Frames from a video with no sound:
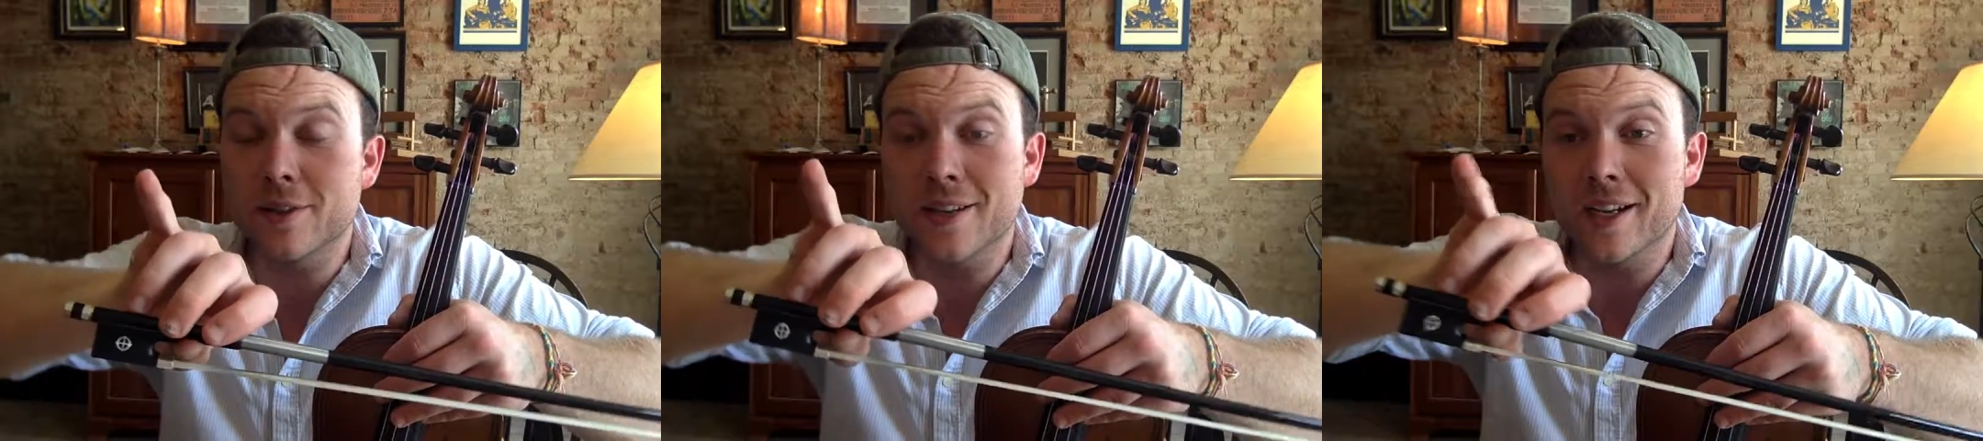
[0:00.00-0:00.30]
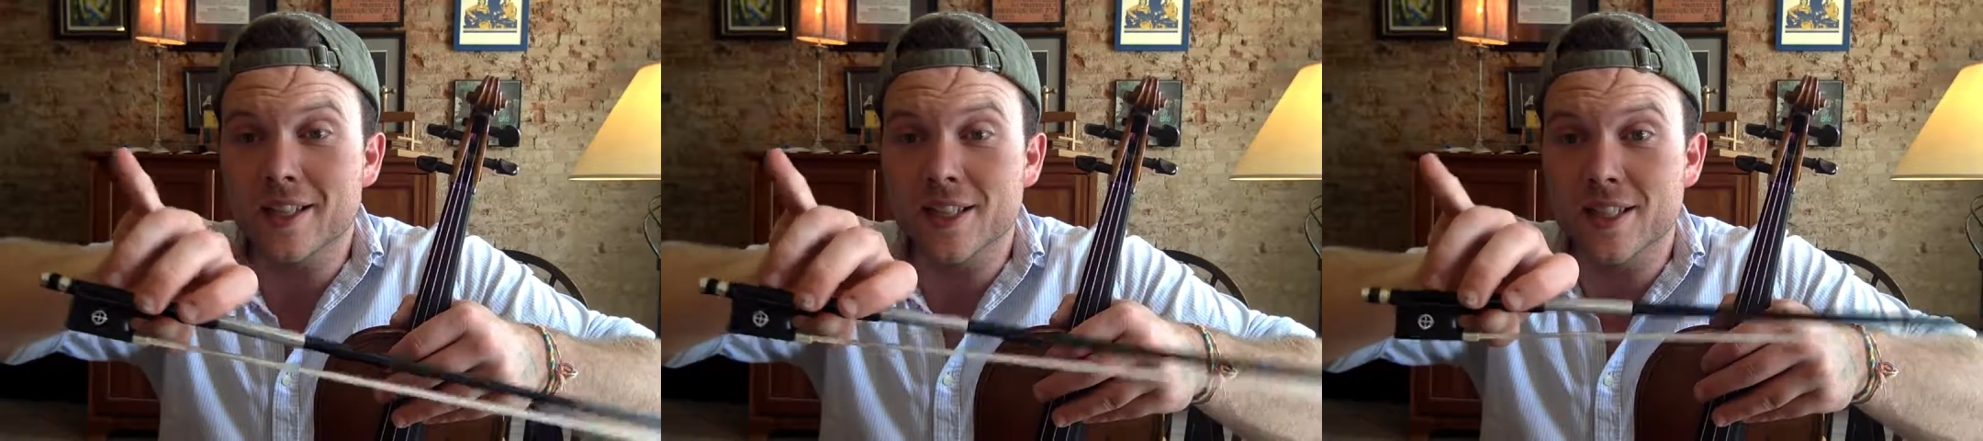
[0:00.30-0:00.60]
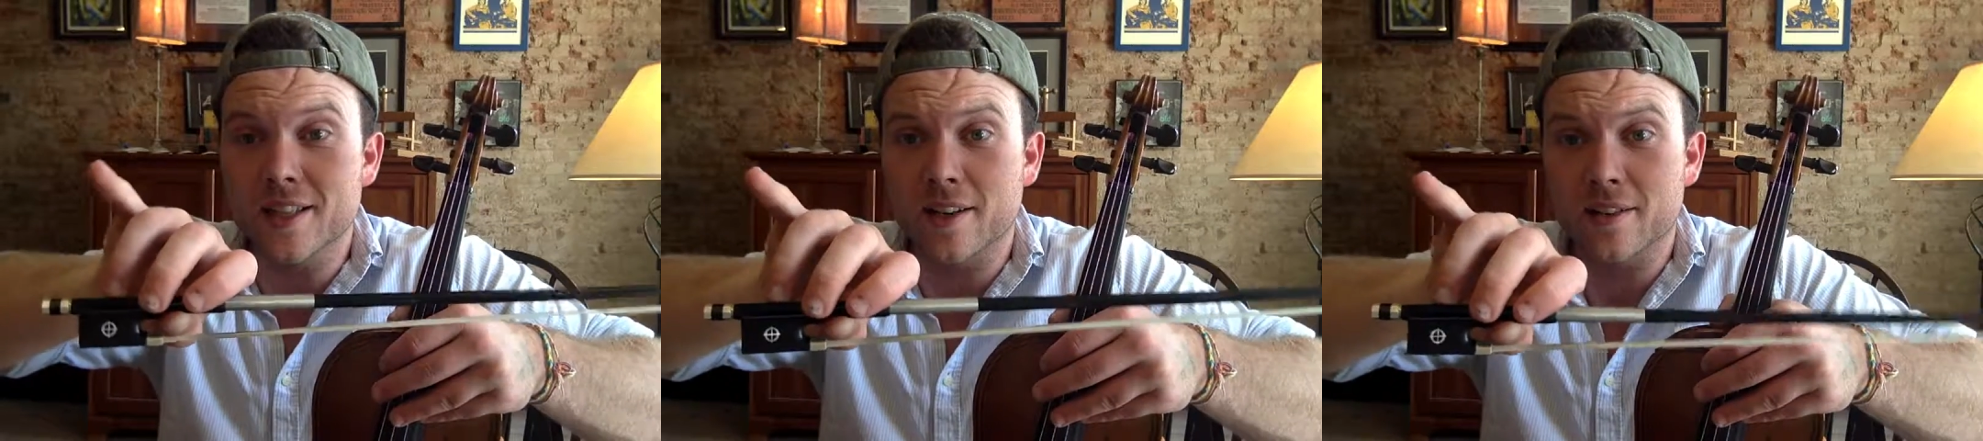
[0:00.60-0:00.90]
You can kind of see
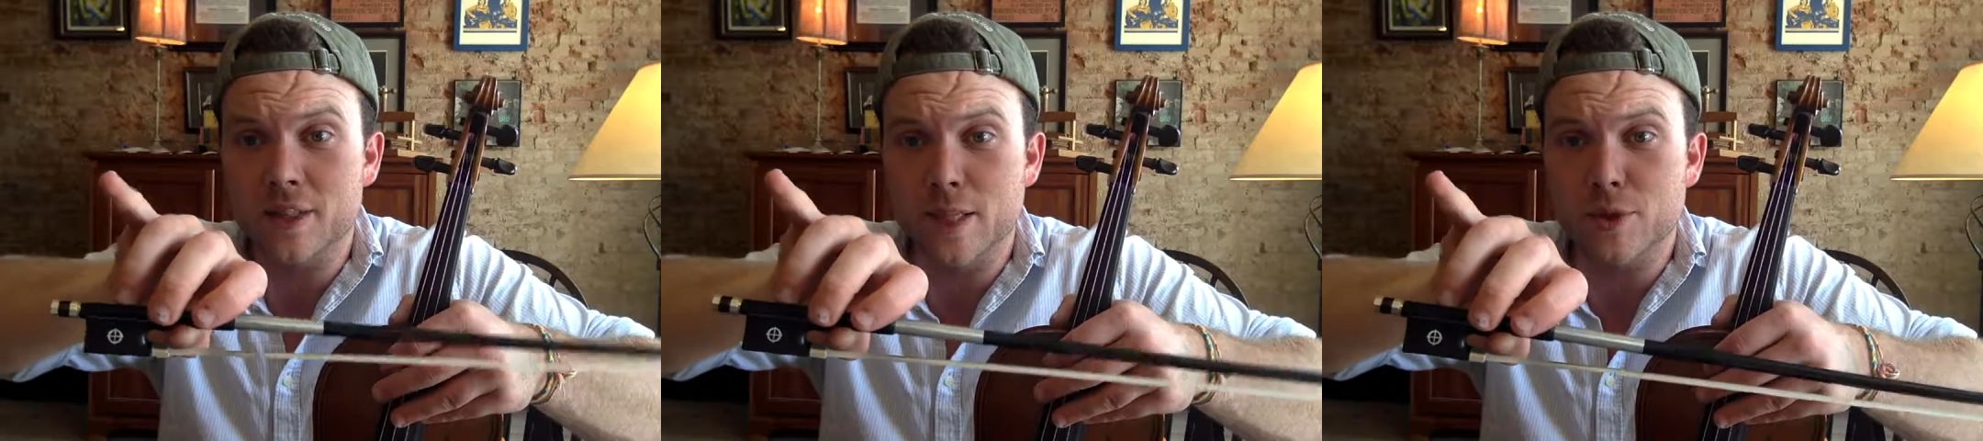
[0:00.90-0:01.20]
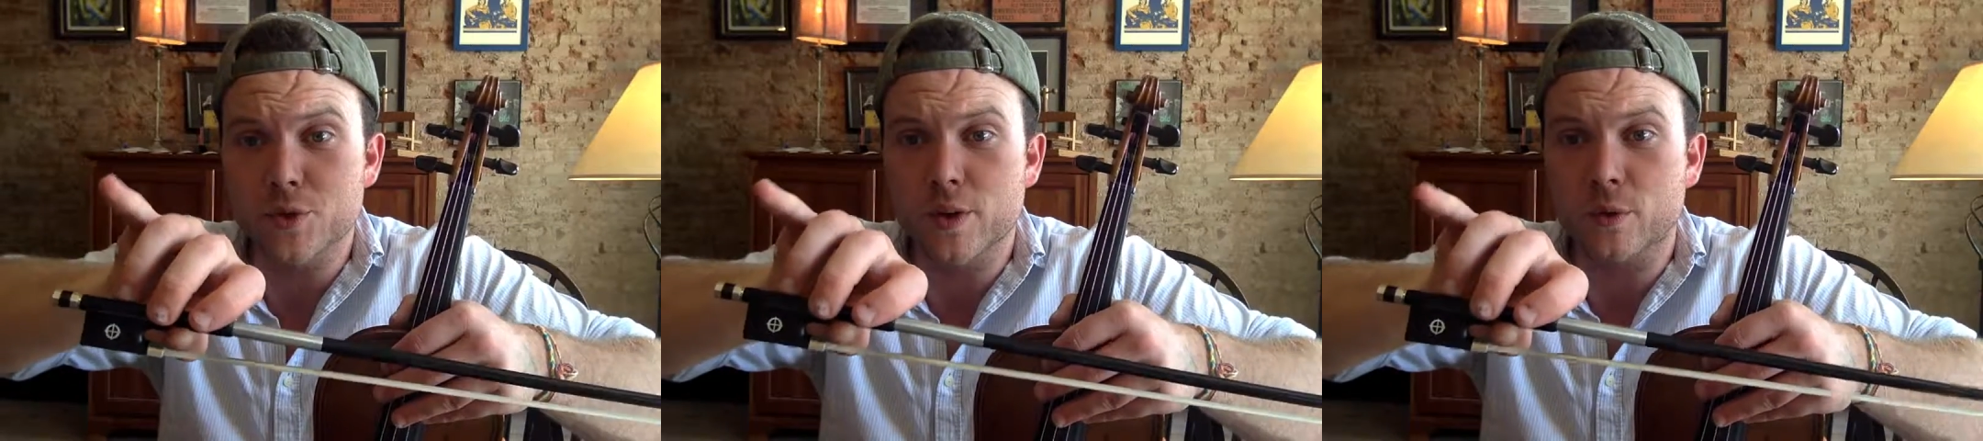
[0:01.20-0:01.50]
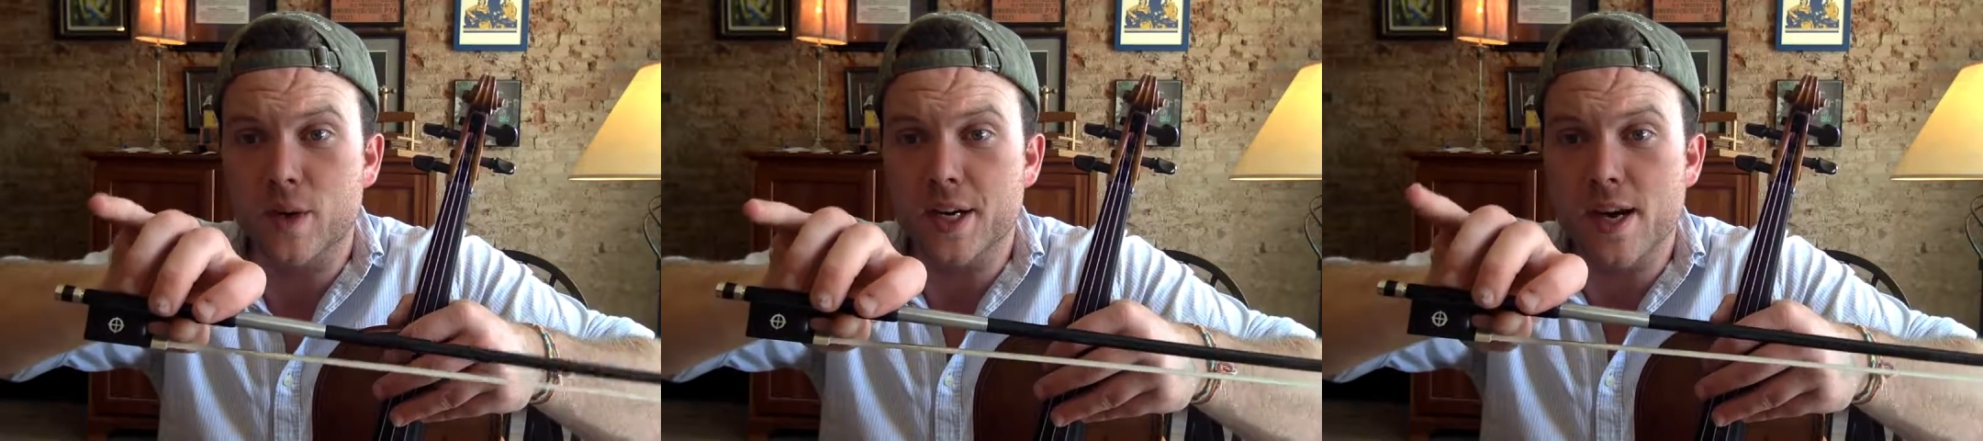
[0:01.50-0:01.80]
that demonstrated
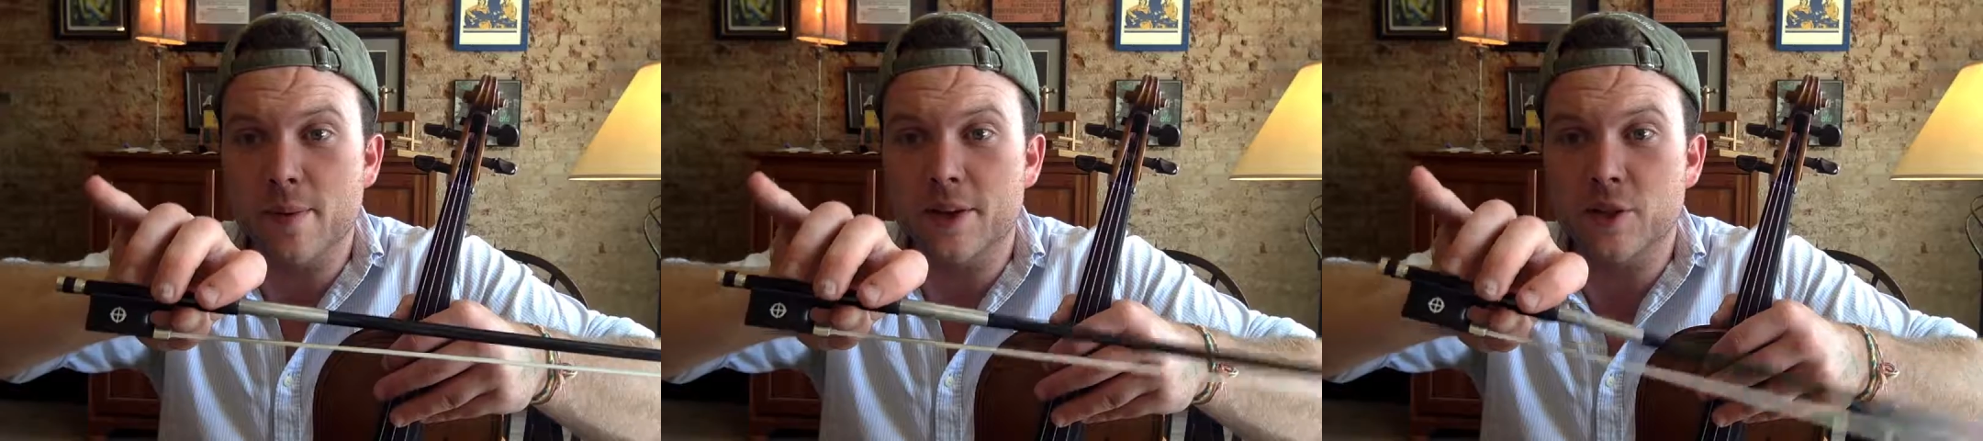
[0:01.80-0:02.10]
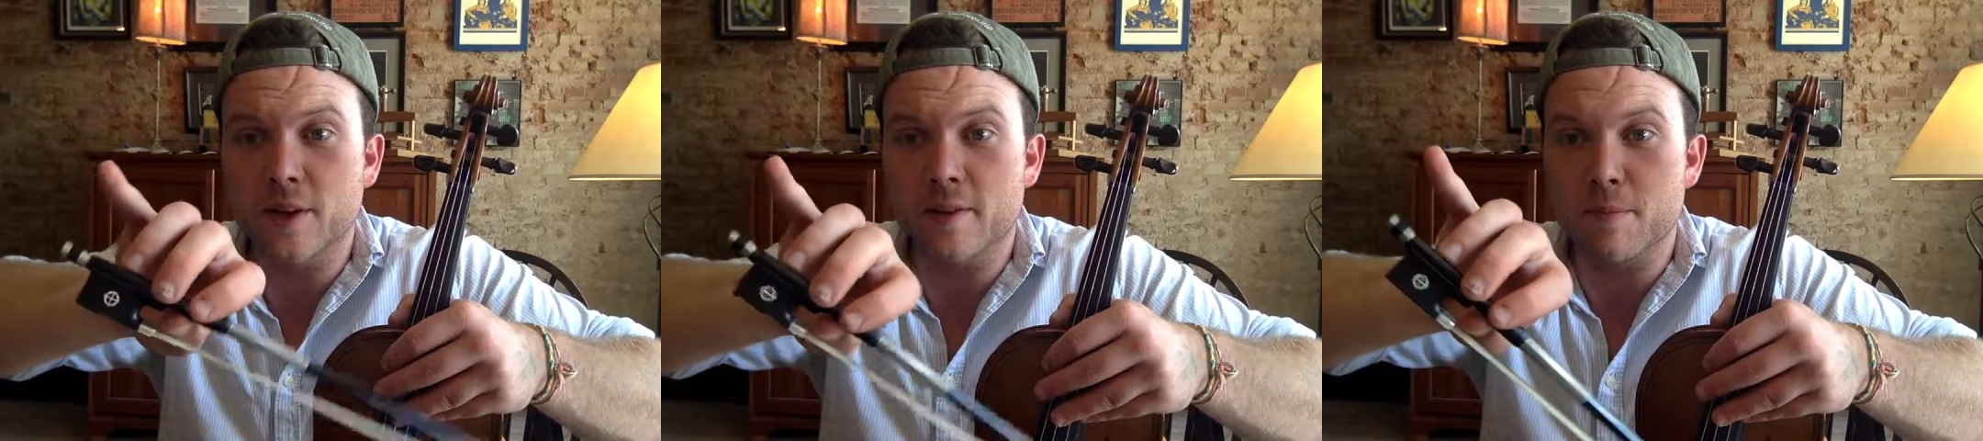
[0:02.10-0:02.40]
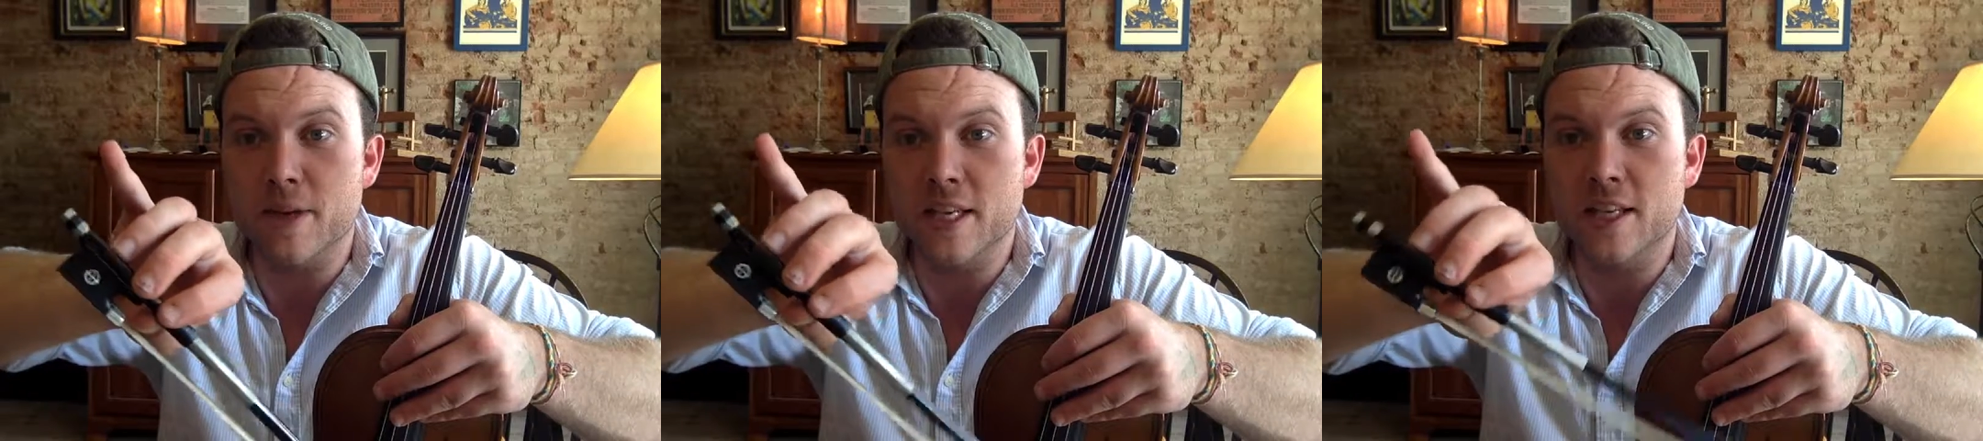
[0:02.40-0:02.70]
right now when I don't have the
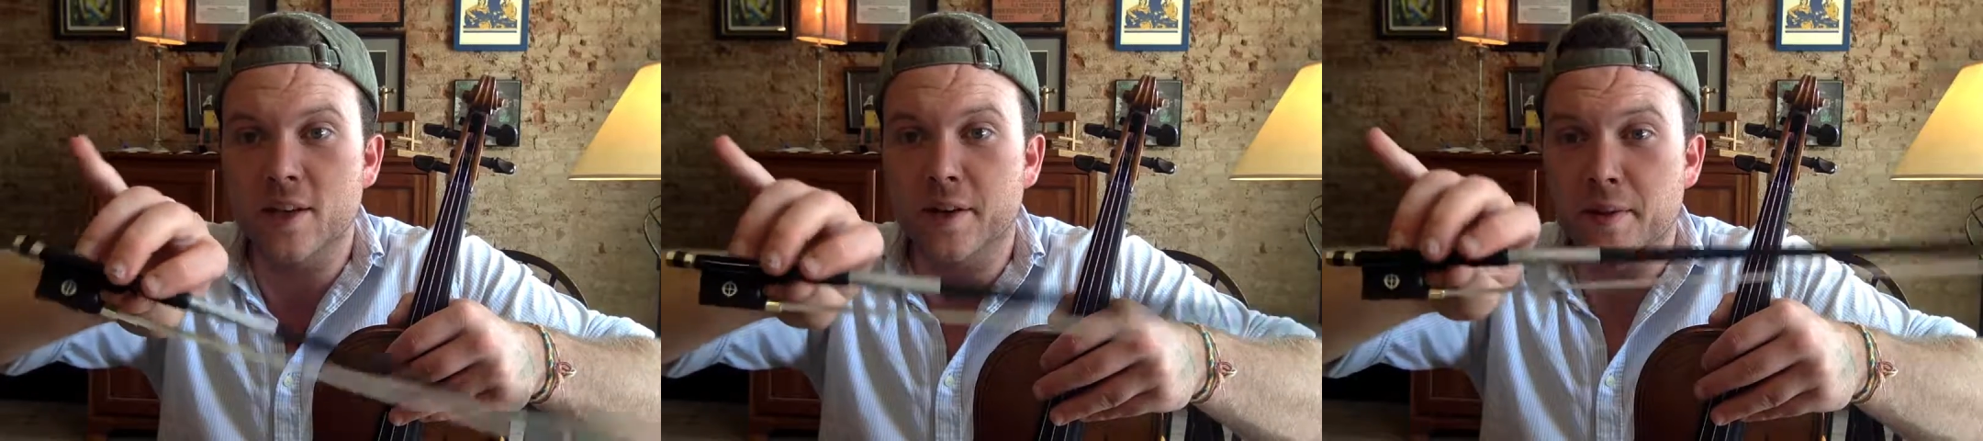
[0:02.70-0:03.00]
pinky on.